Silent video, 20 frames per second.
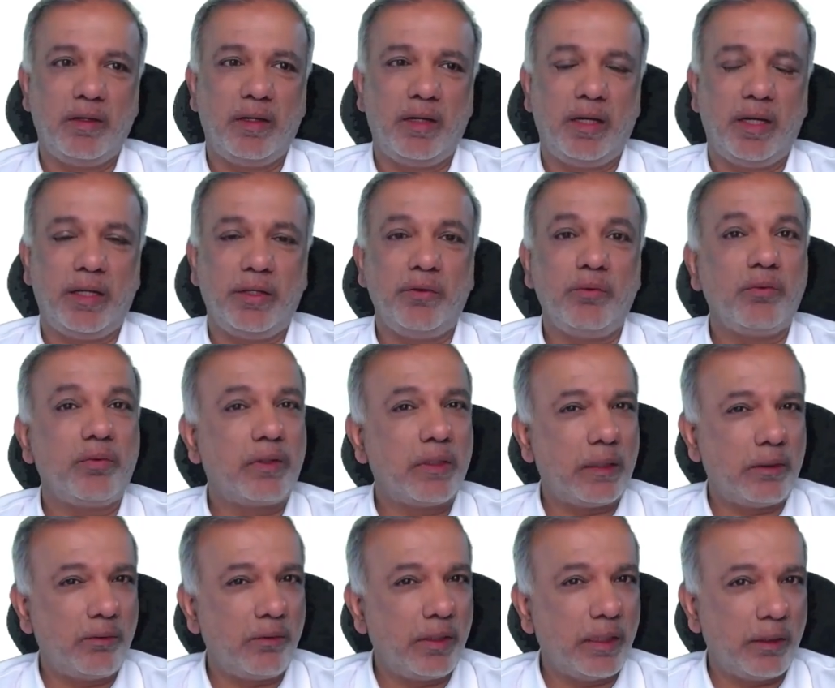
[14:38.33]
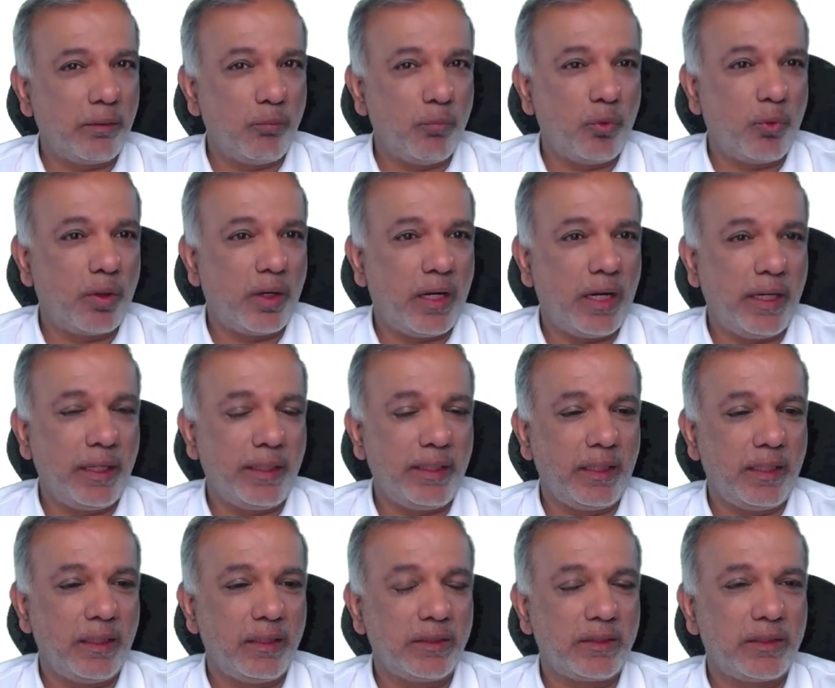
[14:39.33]
And you start to get more
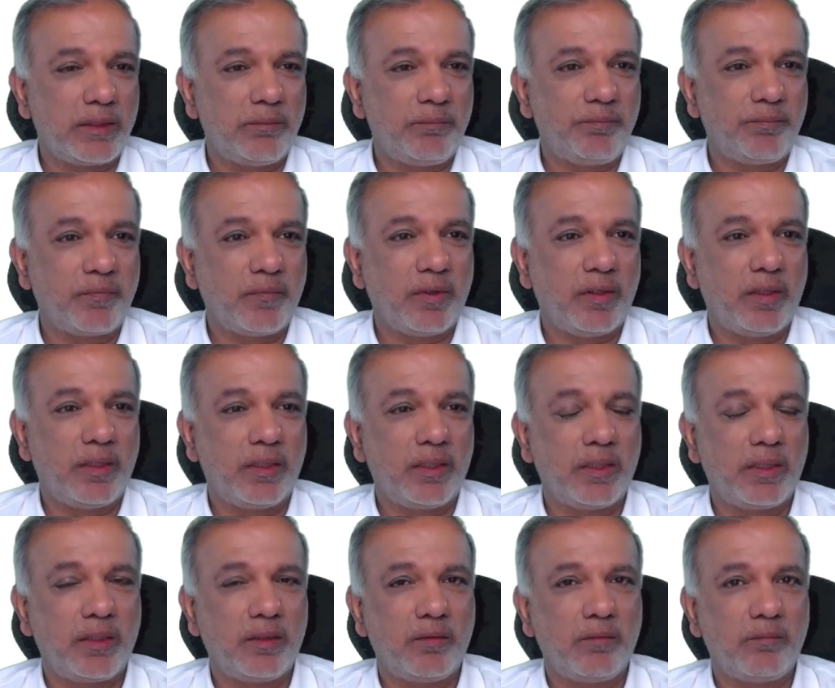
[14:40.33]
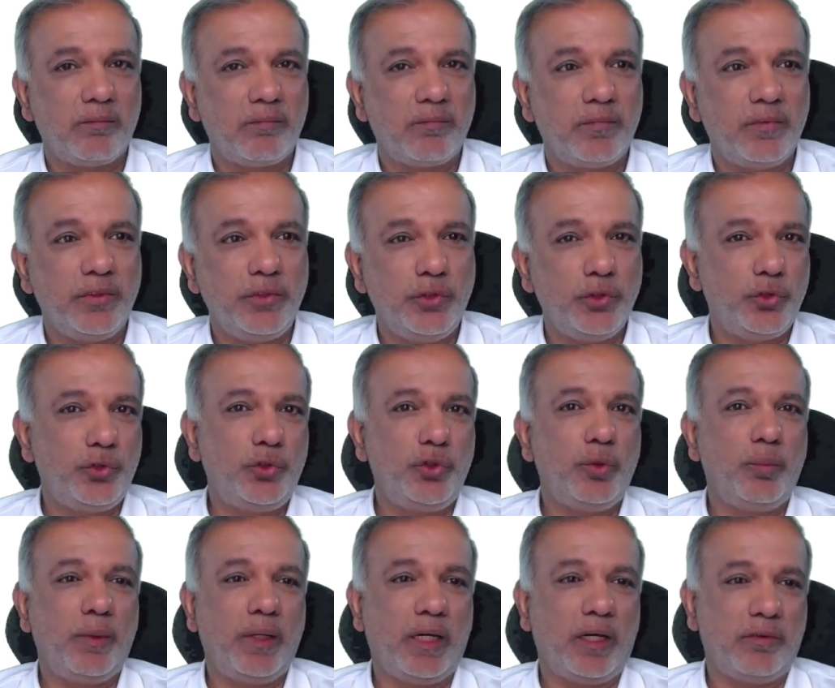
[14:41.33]
ideas. Uh,
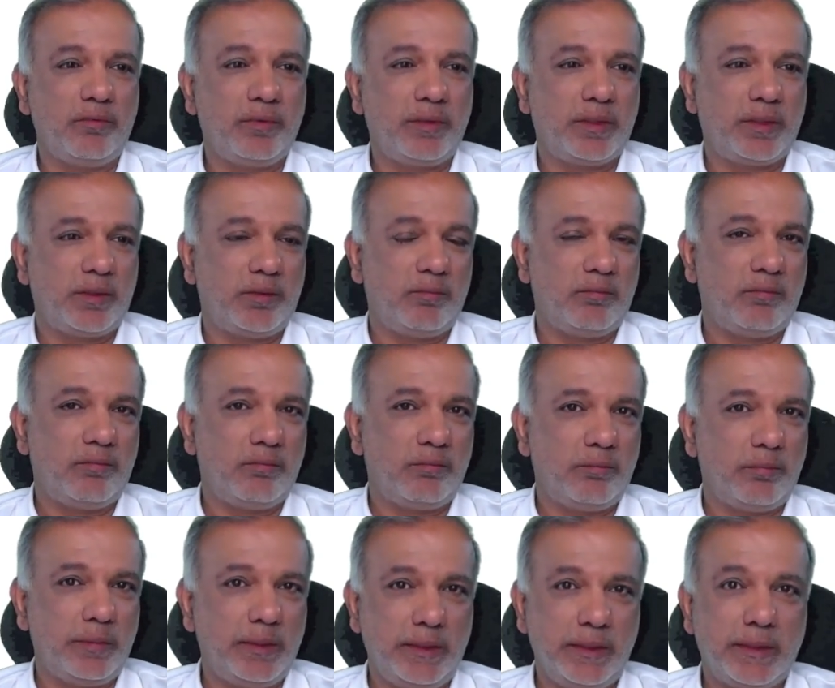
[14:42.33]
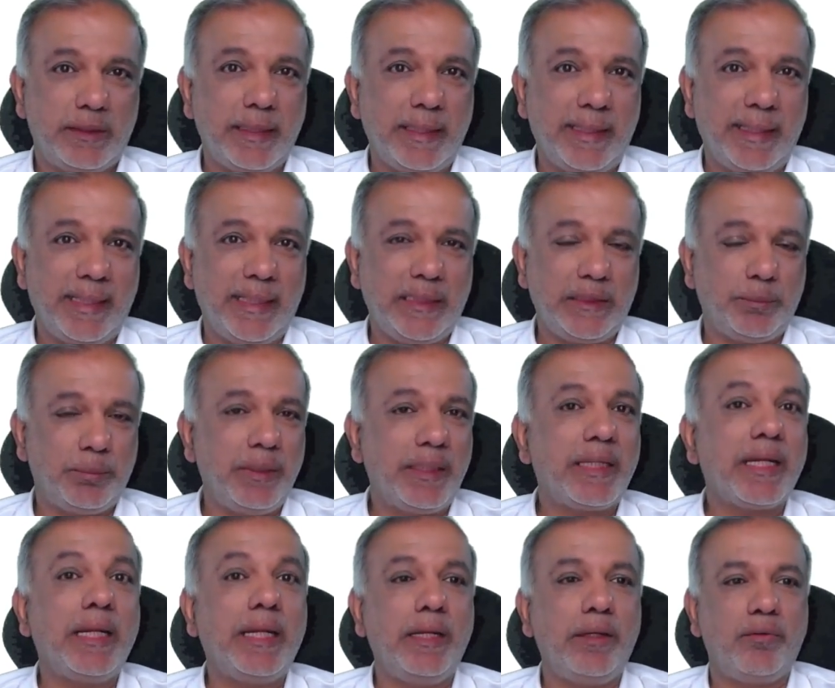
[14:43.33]
YouTube loves these
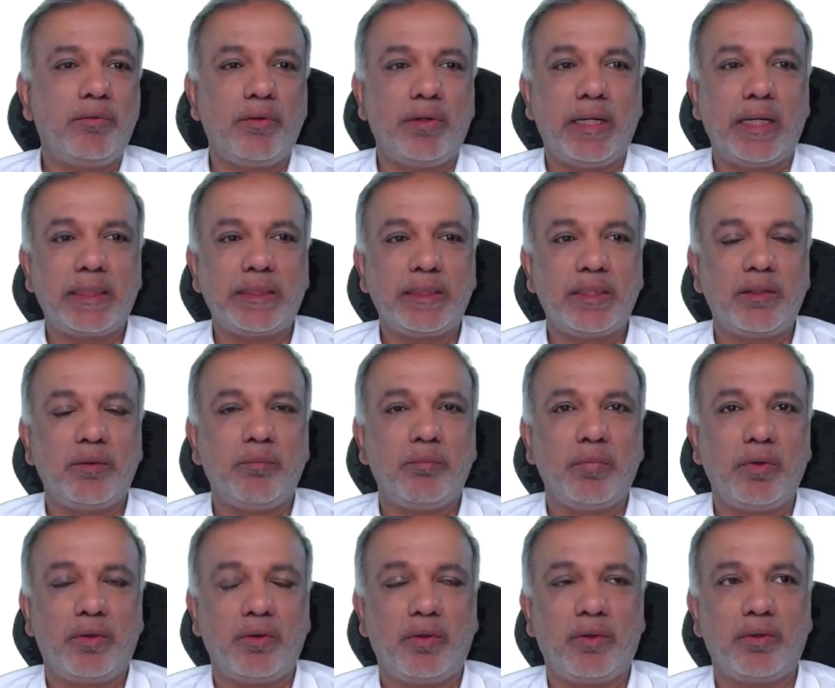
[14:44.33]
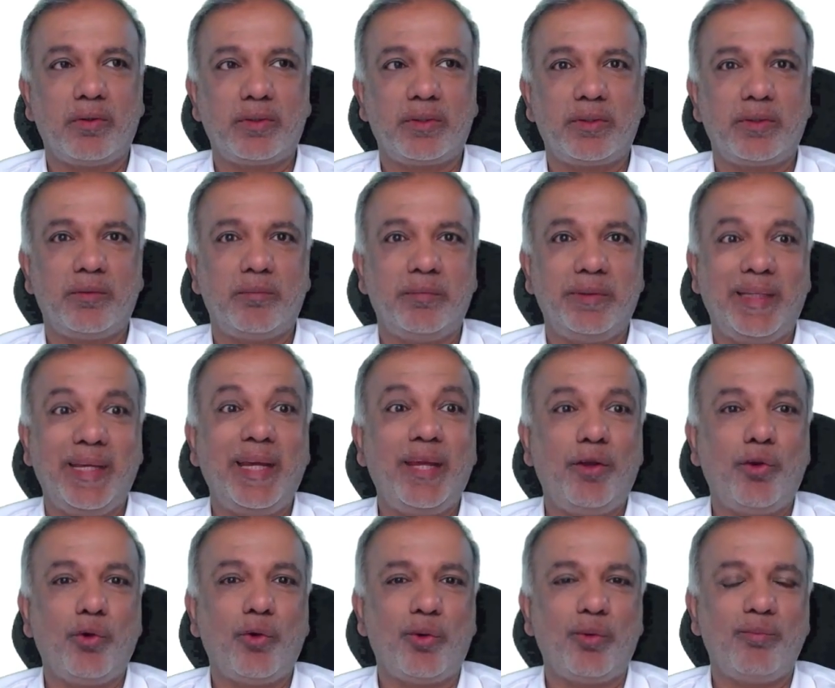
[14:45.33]
engagement and interaction, because they
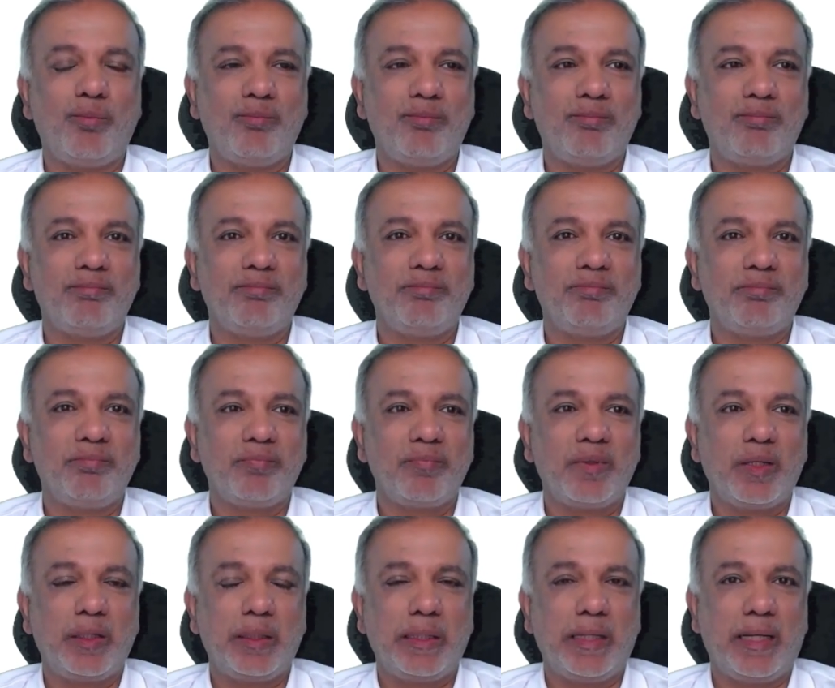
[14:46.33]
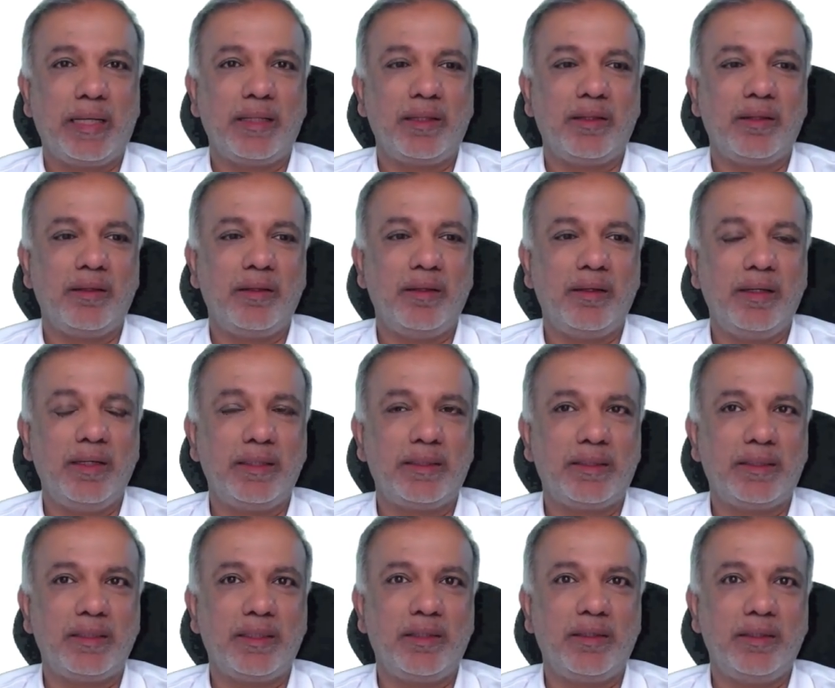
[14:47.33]
know that
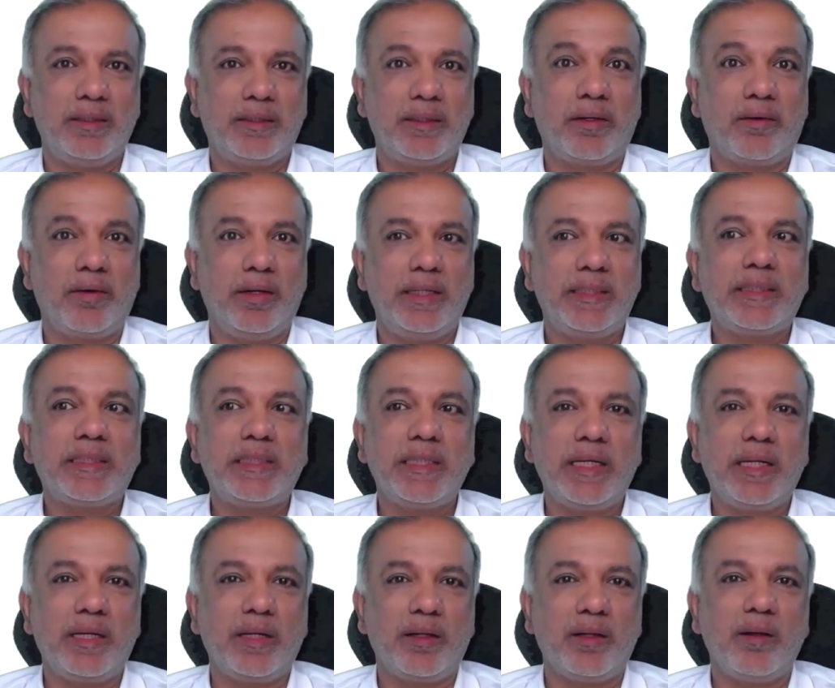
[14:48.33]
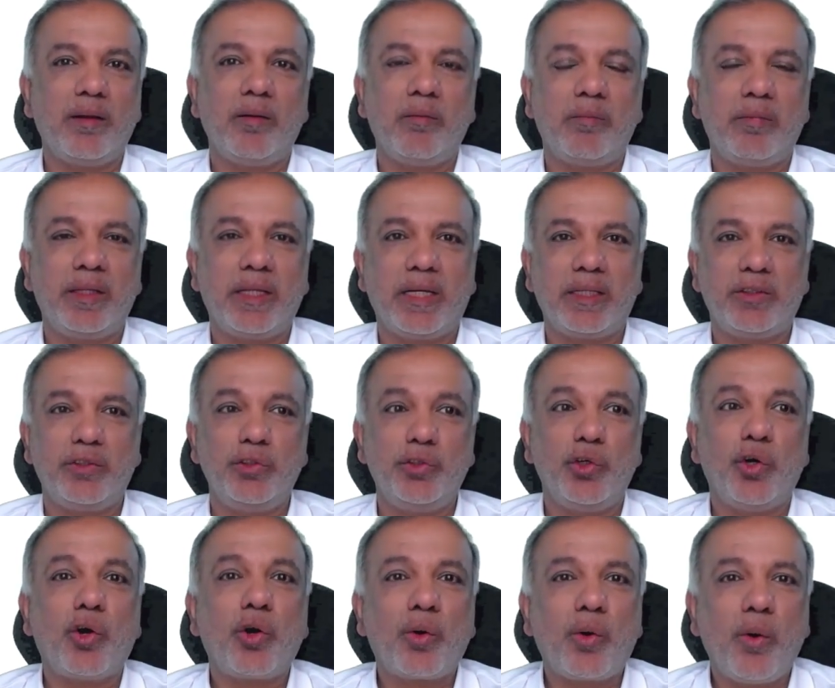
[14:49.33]
it's a, it's a great signal that
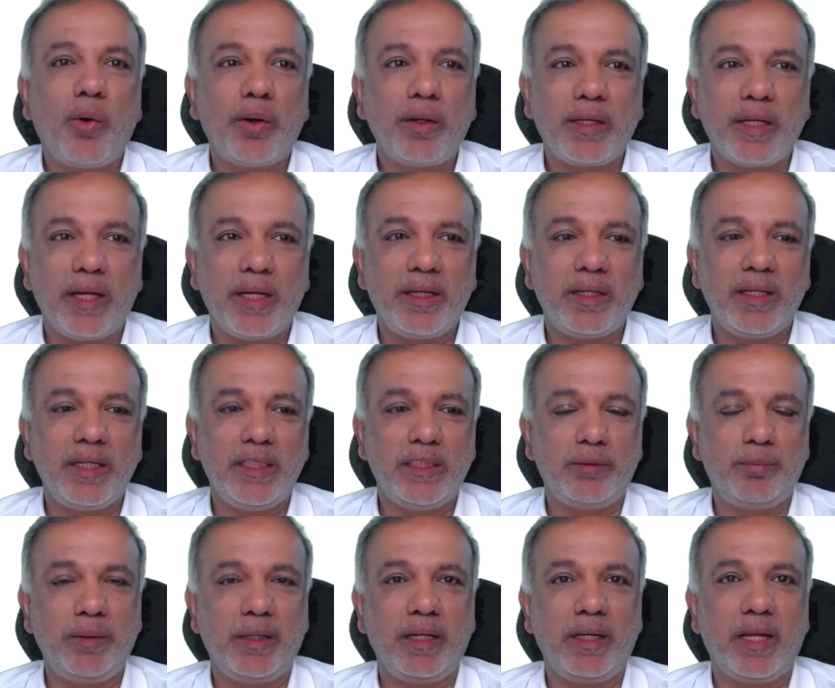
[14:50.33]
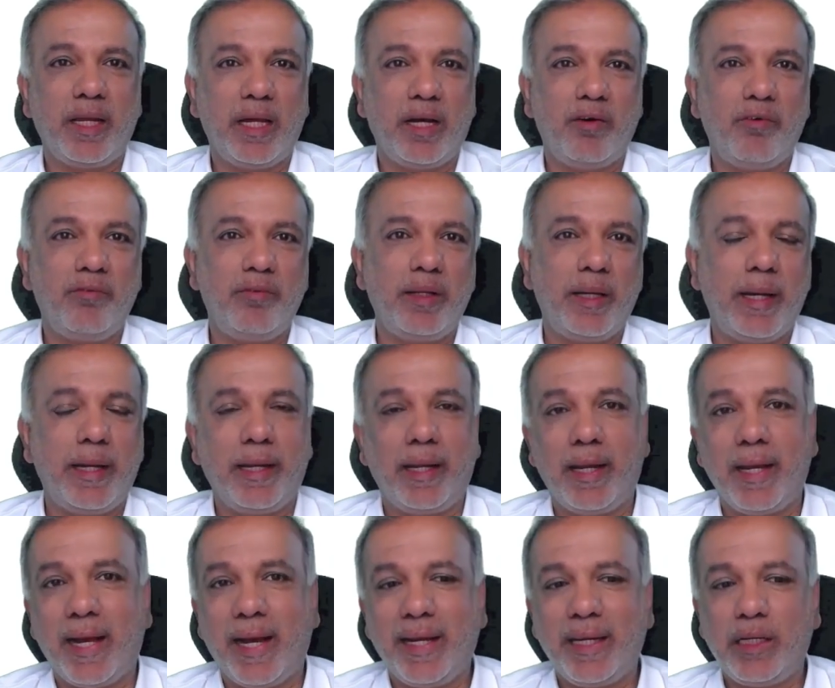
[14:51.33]
your content is being loved and
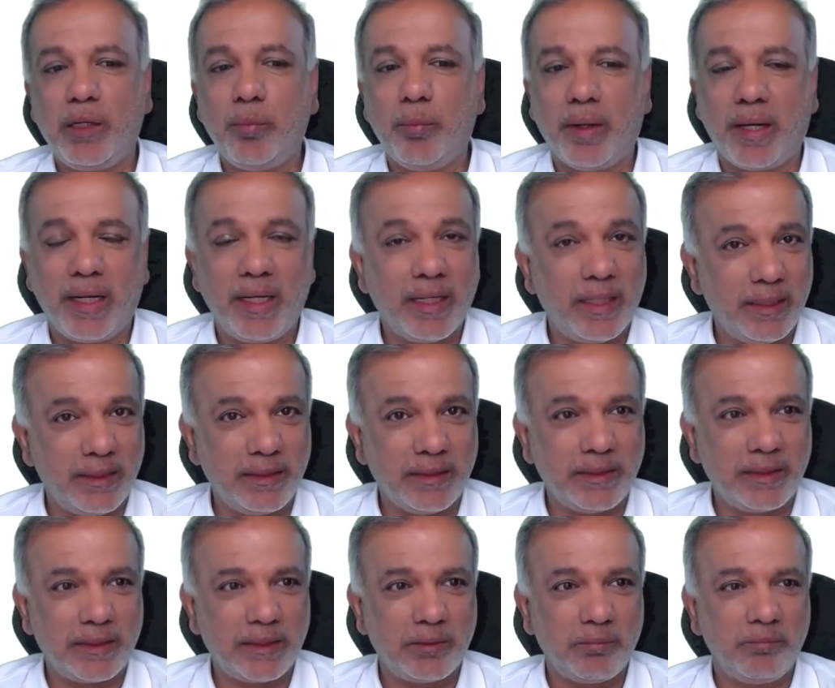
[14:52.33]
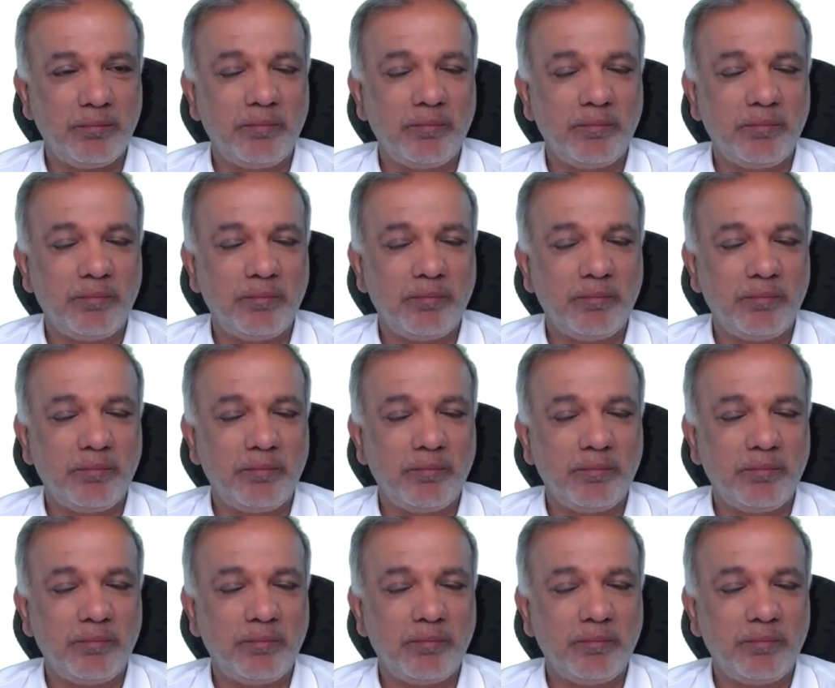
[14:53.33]
liked by others.